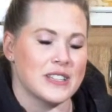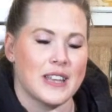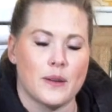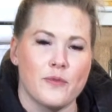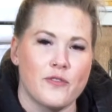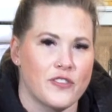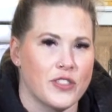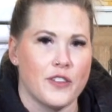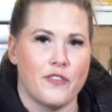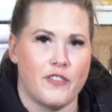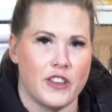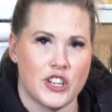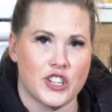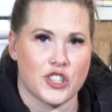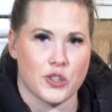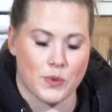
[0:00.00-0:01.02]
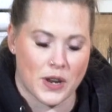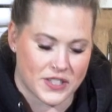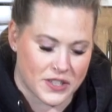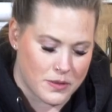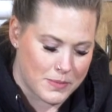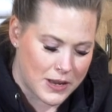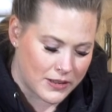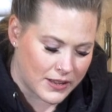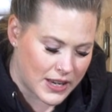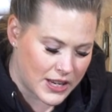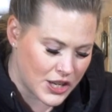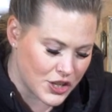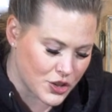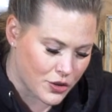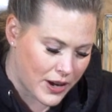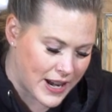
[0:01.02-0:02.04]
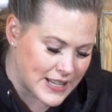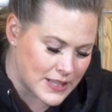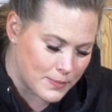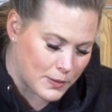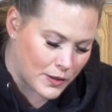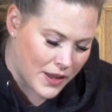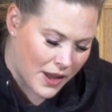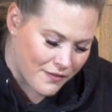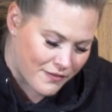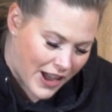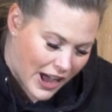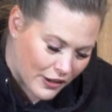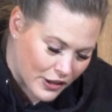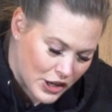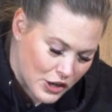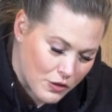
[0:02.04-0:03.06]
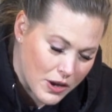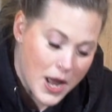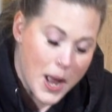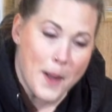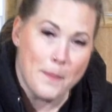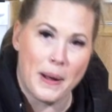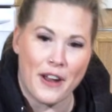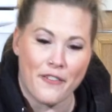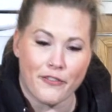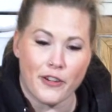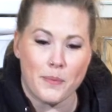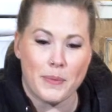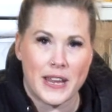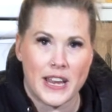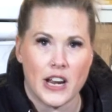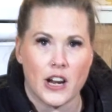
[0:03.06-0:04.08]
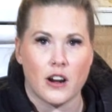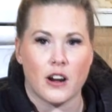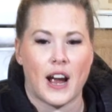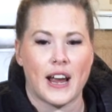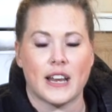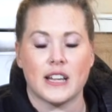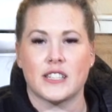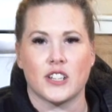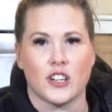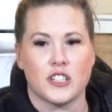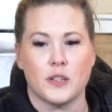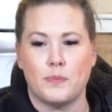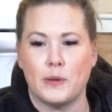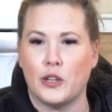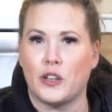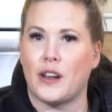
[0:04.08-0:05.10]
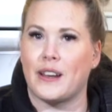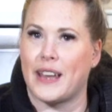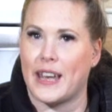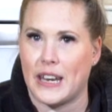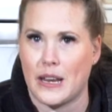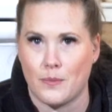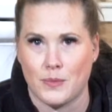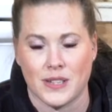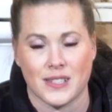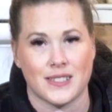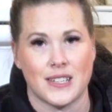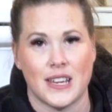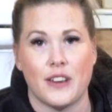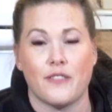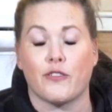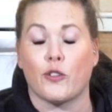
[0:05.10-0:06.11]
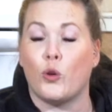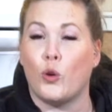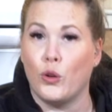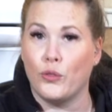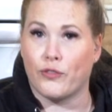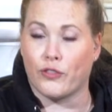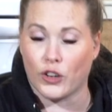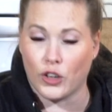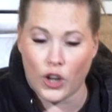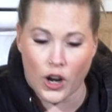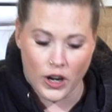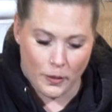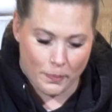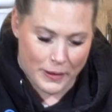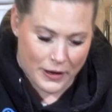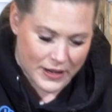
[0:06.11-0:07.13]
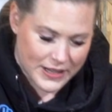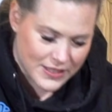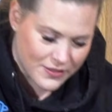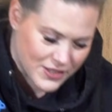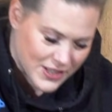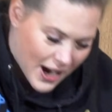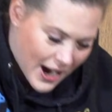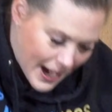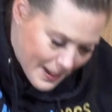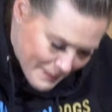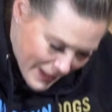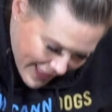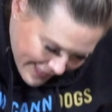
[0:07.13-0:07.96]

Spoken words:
let him finish the rest of the meal in his crate to build that value. But from here, I could start to build on getting him to sit hold for longer periods of time.